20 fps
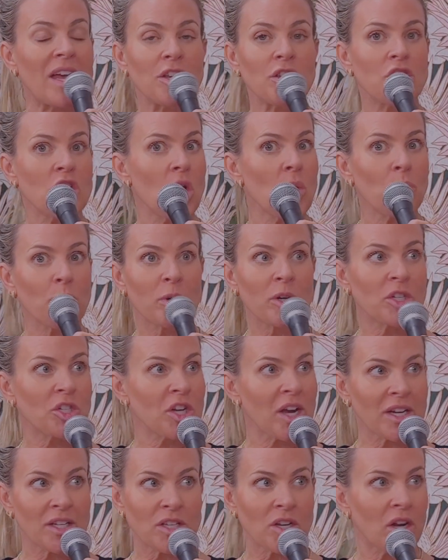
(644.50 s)
And don't
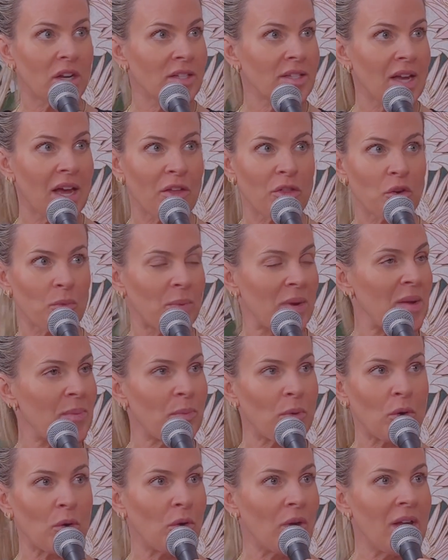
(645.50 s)
project it onto other
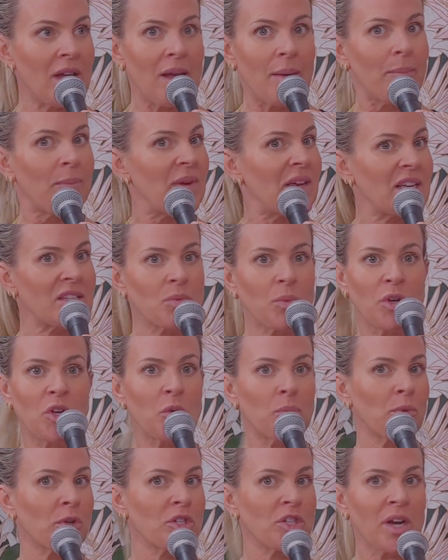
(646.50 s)
people. Because when you
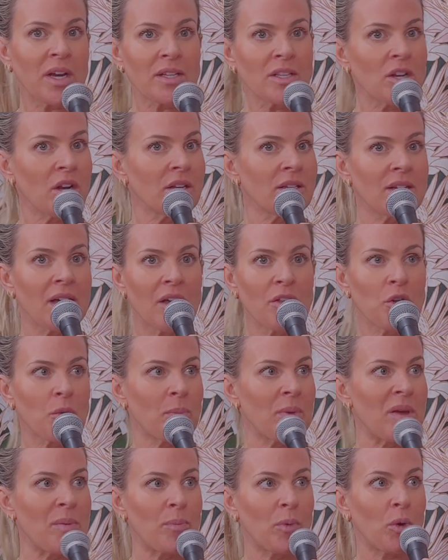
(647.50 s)
project it onto other
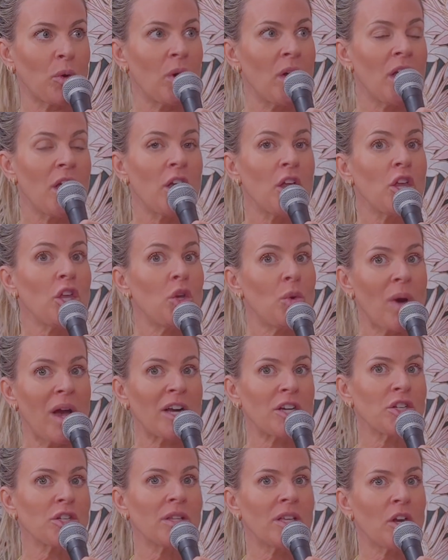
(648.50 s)
people, you
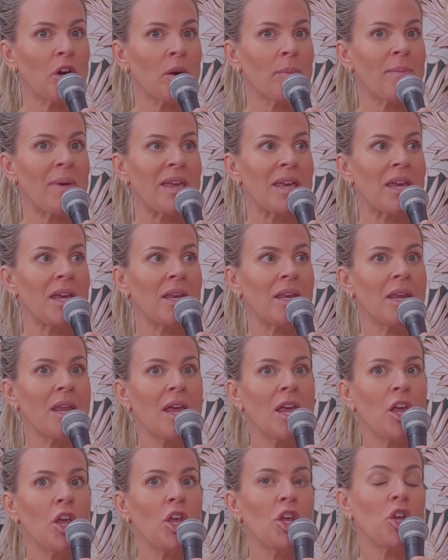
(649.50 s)
actually
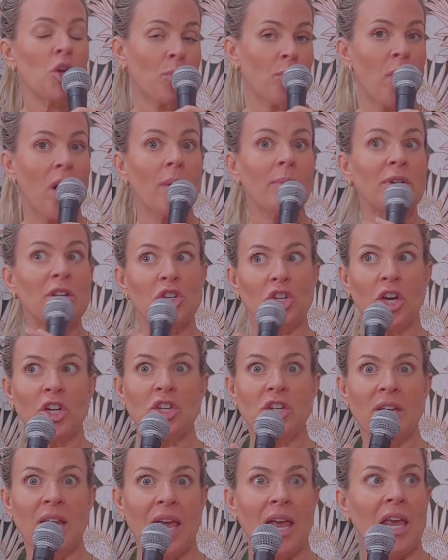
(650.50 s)
you're probably
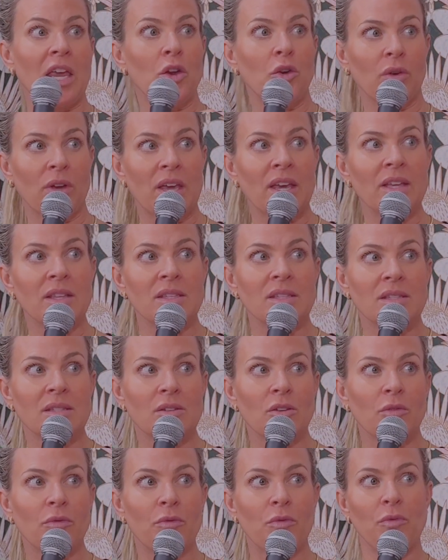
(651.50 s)
judging your kids'
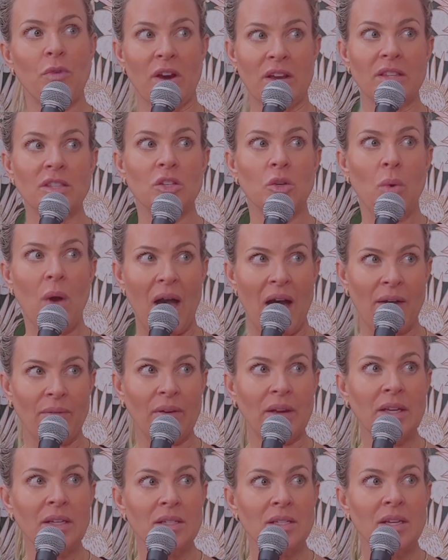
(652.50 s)
friends who have
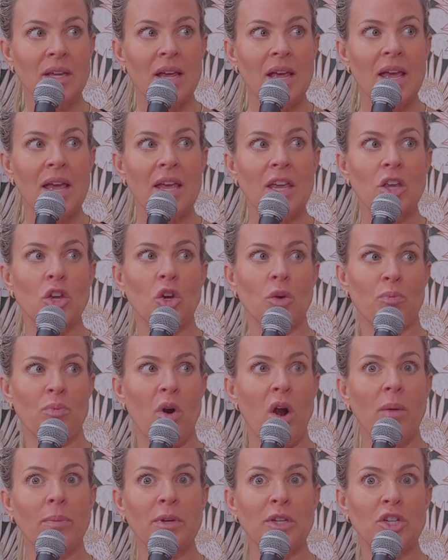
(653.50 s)
it. You're
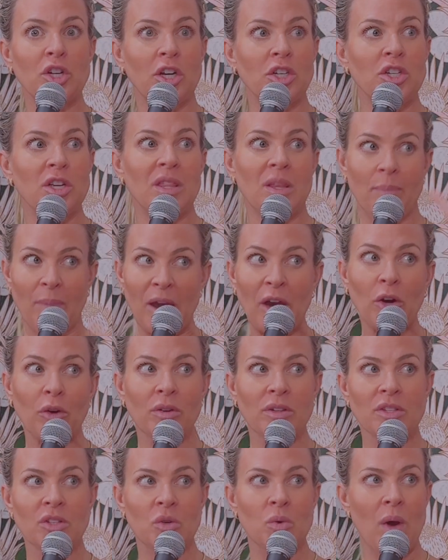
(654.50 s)
probably judging the
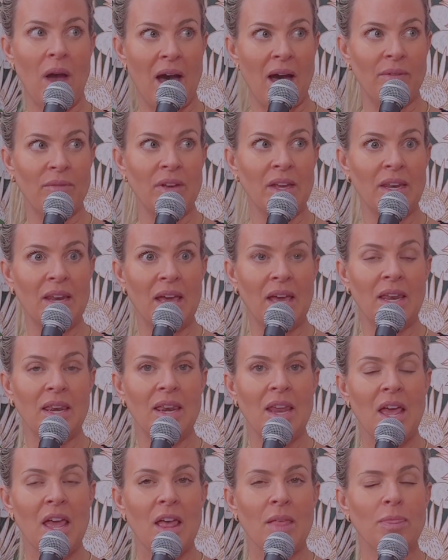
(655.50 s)
parents who have it.
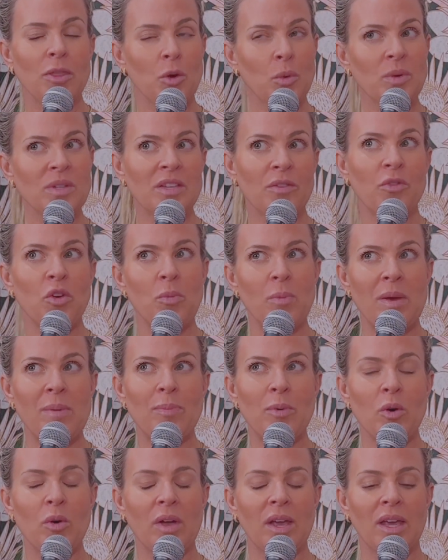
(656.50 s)
And there was a few
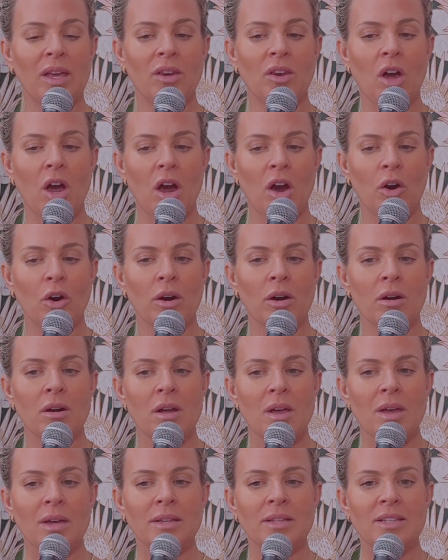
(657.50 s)
people in our
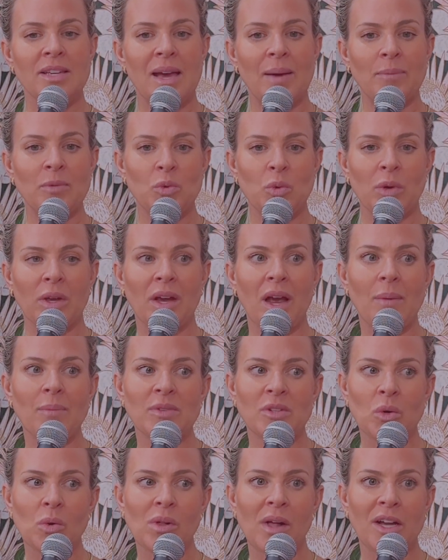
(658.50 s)
DMs who were like, I'm
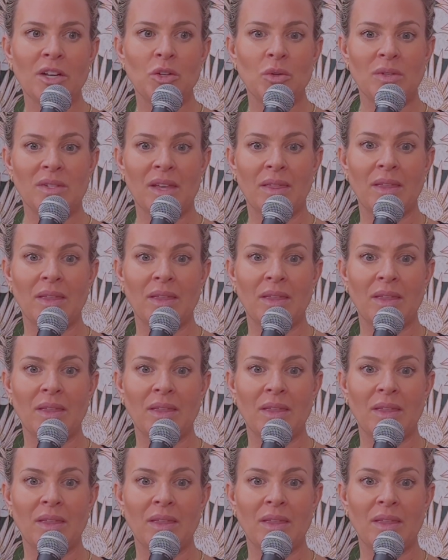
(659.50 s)
so glad you said